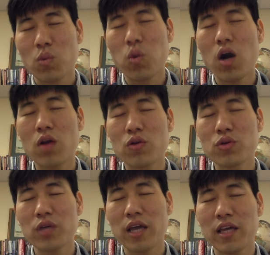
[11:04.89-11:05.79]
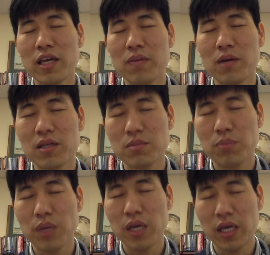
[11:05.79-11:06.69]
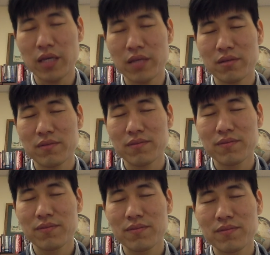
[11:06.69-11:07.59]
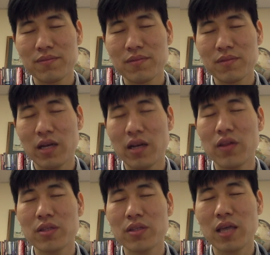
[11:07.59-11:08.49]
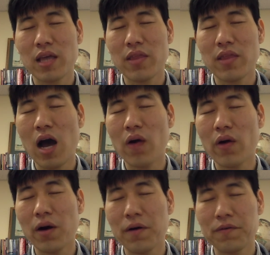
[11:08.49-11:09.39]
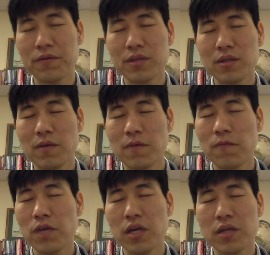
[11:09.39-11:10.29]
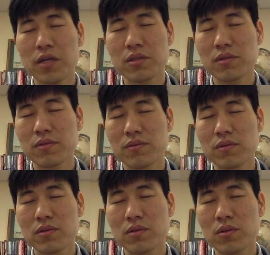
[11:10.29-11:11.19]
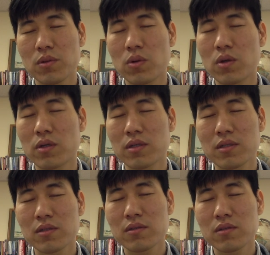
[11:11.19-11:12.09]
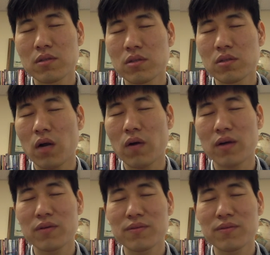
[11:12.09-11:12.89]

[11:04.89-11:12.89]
one who can give us peace and let us get out of fears or sorrow.